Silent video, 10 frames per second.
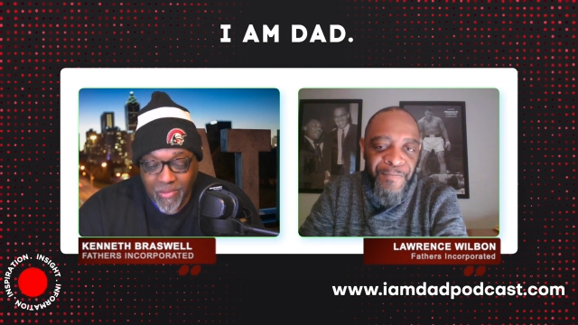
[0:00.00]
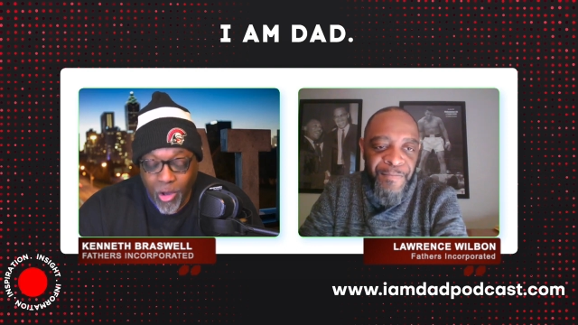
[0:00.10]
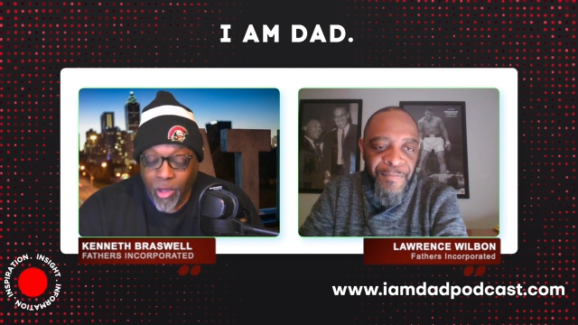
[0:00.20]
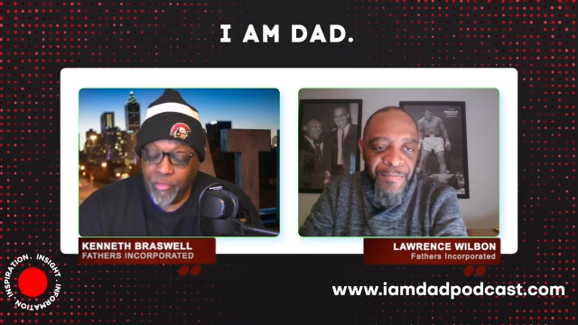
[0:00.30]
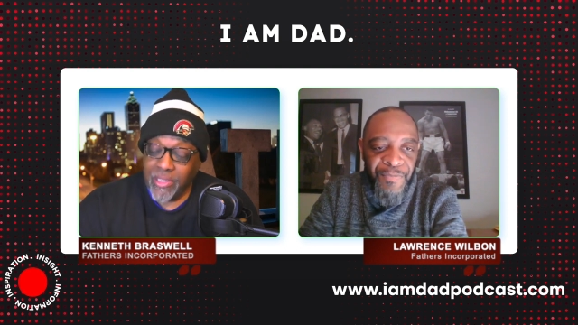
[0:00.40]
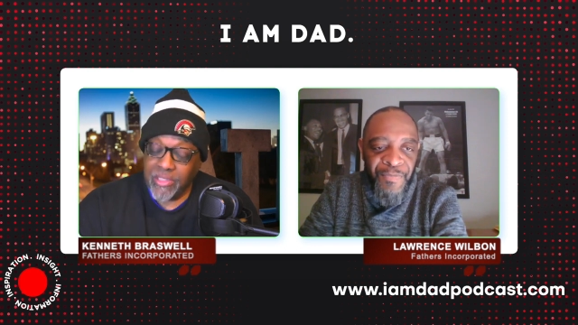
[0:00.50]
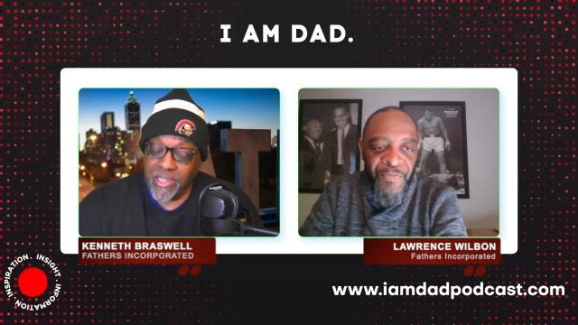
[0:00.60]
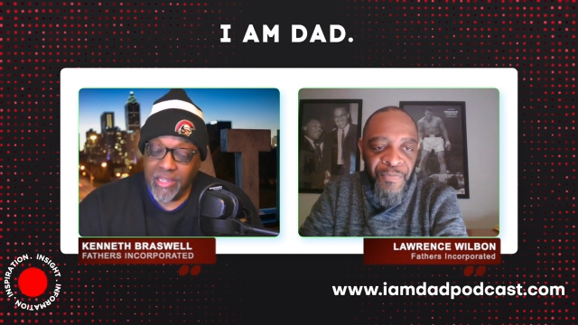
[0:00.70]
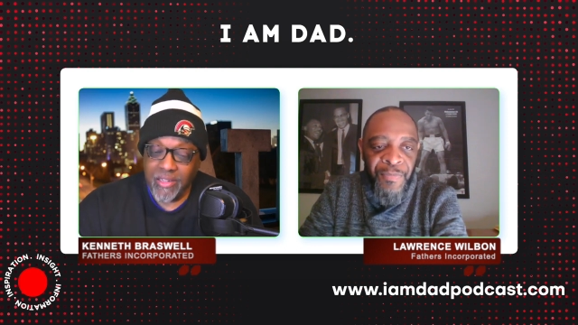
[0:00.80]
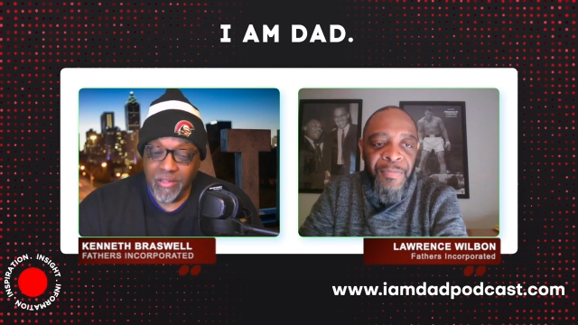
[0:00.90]
Speaker 1: authentic,
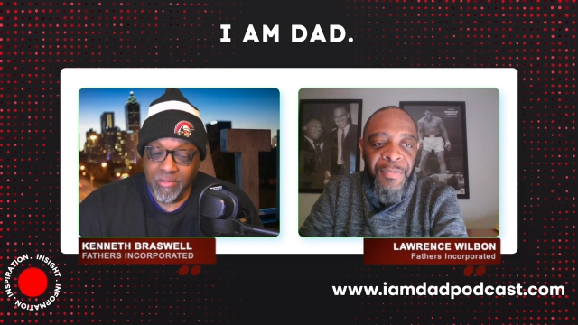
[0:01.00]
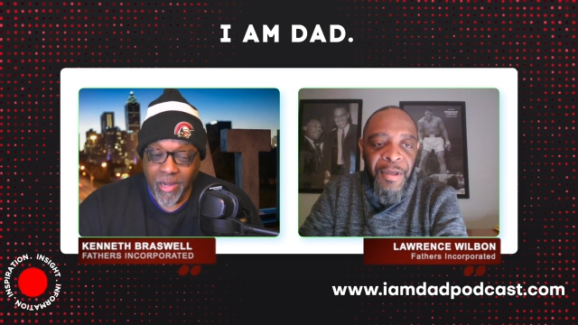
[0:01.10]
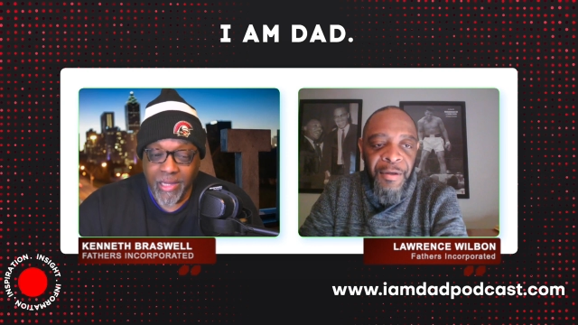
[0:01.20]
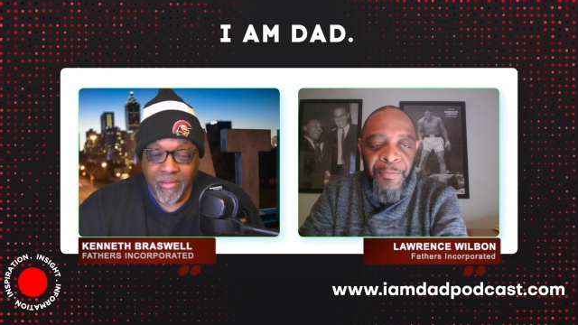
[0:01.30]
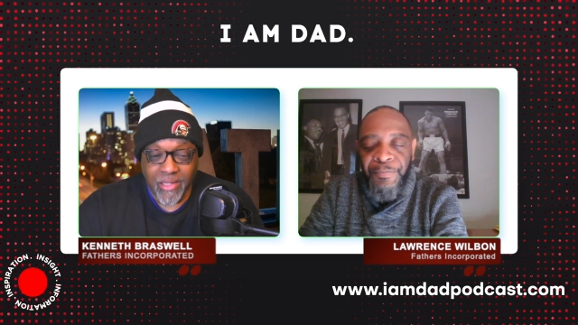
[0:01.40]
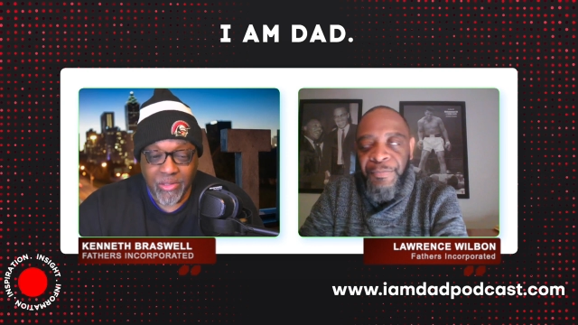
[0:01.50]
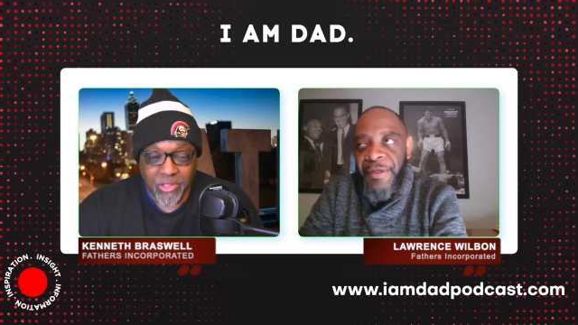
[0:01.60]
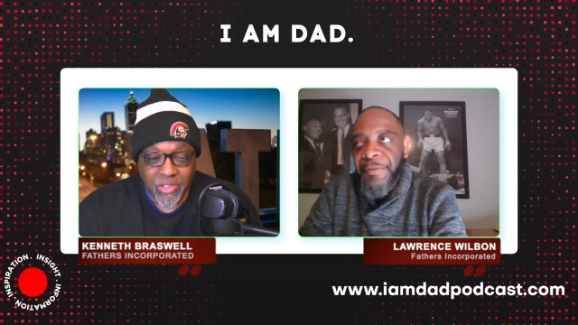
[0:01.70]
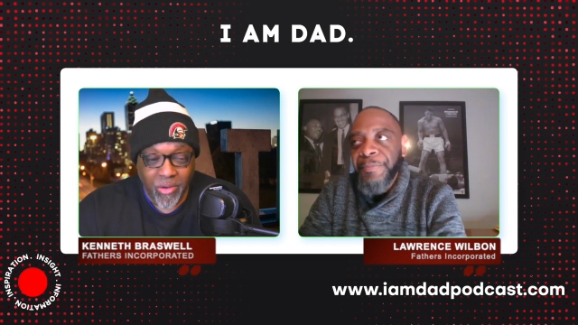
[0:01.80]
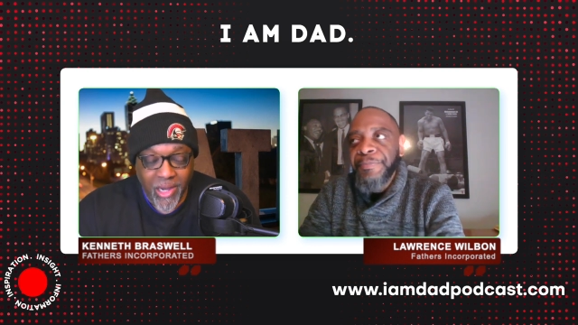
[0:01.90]
right? And
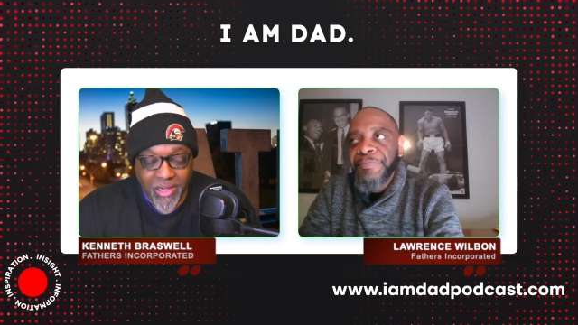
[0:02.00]
so yeah.